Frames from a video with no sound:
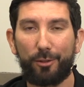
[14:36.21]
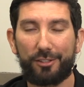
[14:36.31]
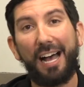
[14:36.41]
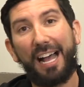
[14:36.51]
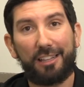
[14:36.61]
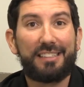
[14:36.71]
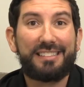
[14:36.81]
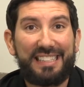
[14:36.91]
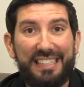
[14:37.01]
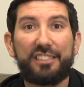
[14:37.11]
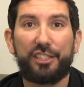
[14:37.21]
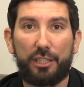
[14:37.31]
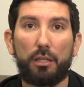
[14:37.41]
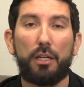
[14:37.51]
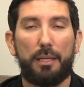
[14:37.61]
tile is
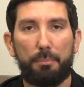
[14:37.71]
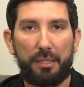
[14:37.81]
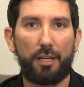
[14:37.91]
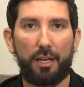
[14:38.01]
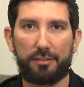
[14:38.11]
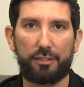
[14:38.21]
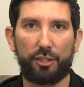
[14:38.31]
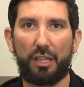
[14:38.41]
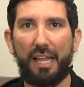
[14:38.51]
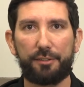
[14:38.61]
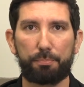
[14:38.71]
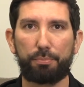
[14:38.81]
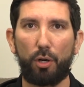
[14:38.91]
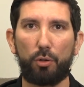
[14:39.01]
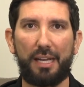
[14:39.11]
easier because they're less
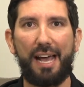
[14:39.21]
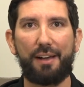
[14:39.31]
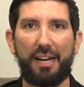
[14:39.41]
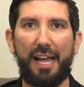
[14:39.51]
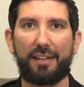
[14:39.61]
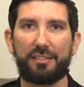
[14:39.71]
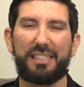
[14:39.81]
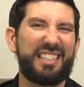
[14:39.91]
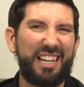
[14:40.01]
prone to have an accident.